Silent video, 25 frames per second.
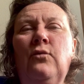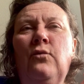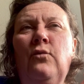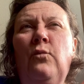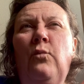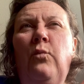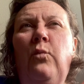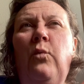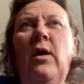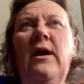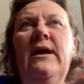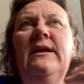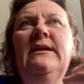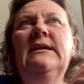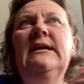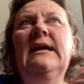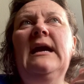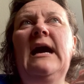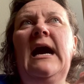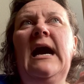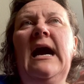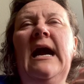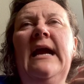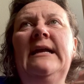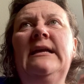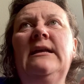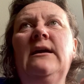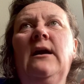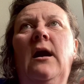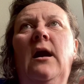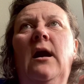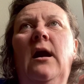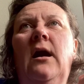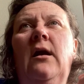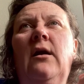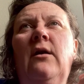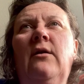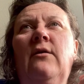what kind
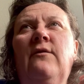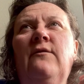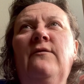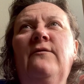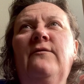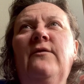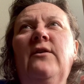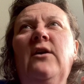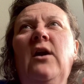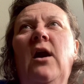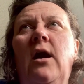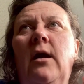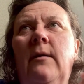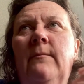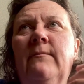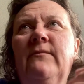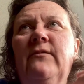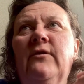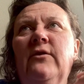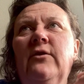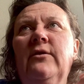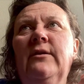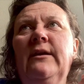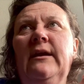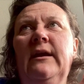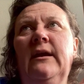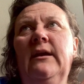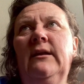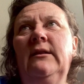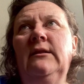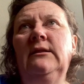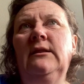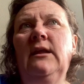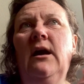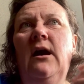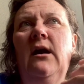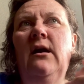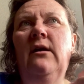of comfort
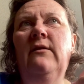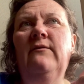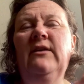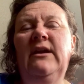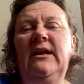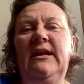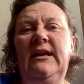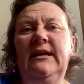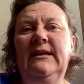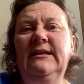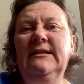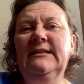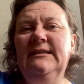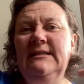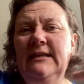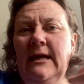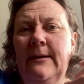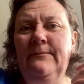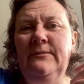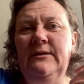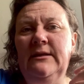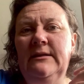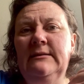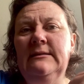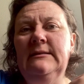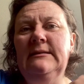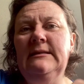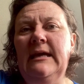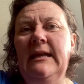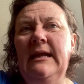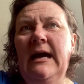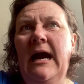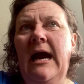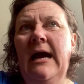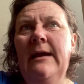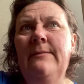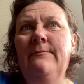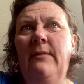and love and acceptance that
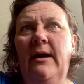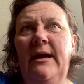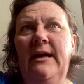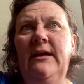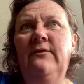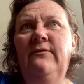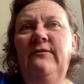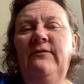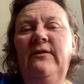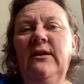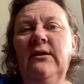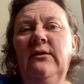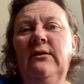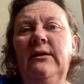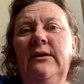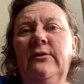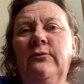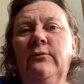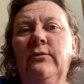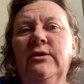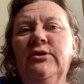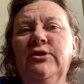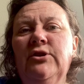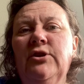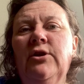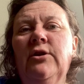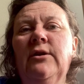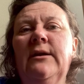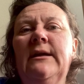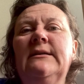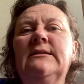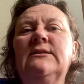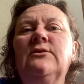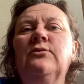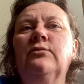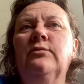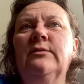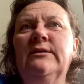I might feel in return
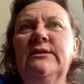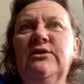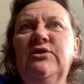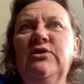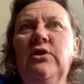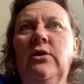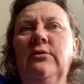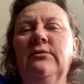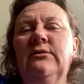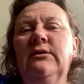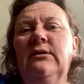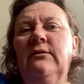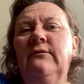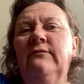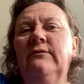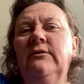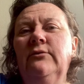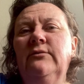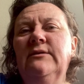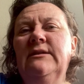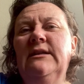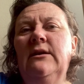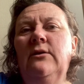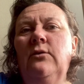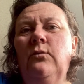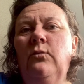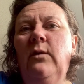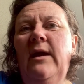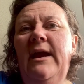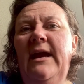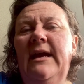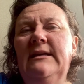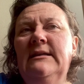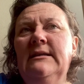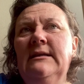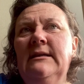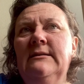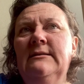as a result of losing
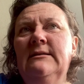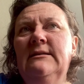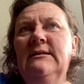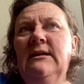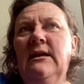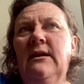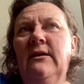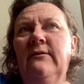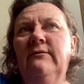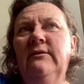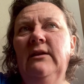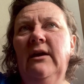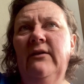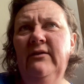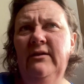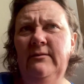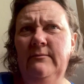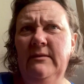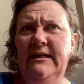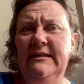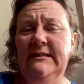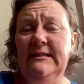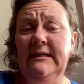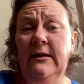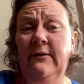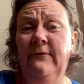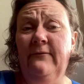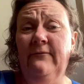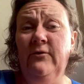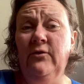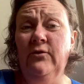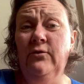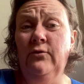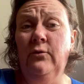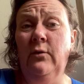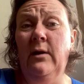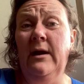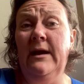weight instead of loving myself for
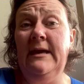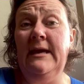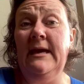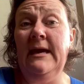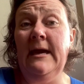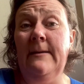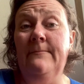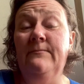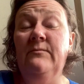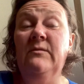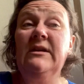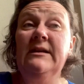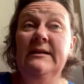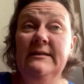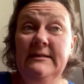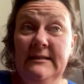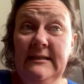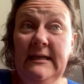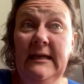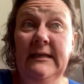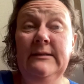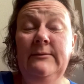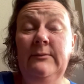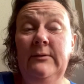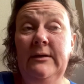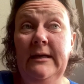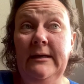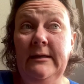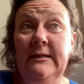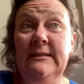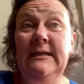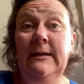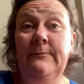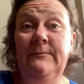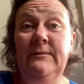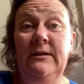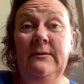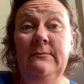who I am, accept,
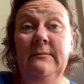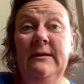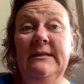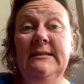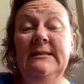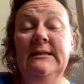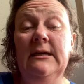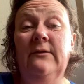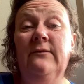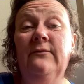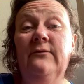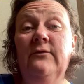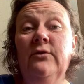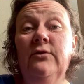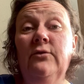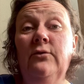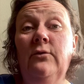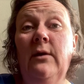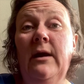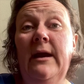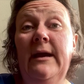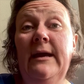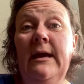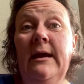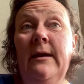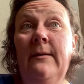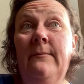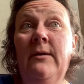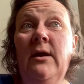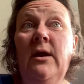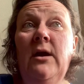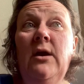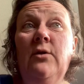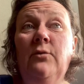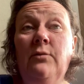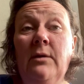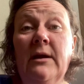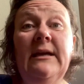accepting myself for who I am,
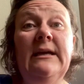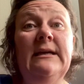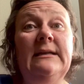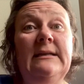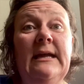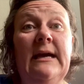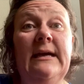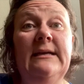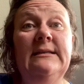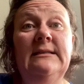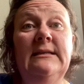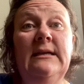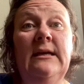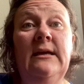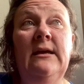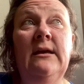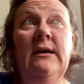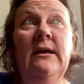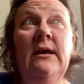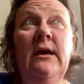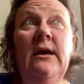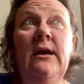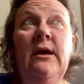recognizing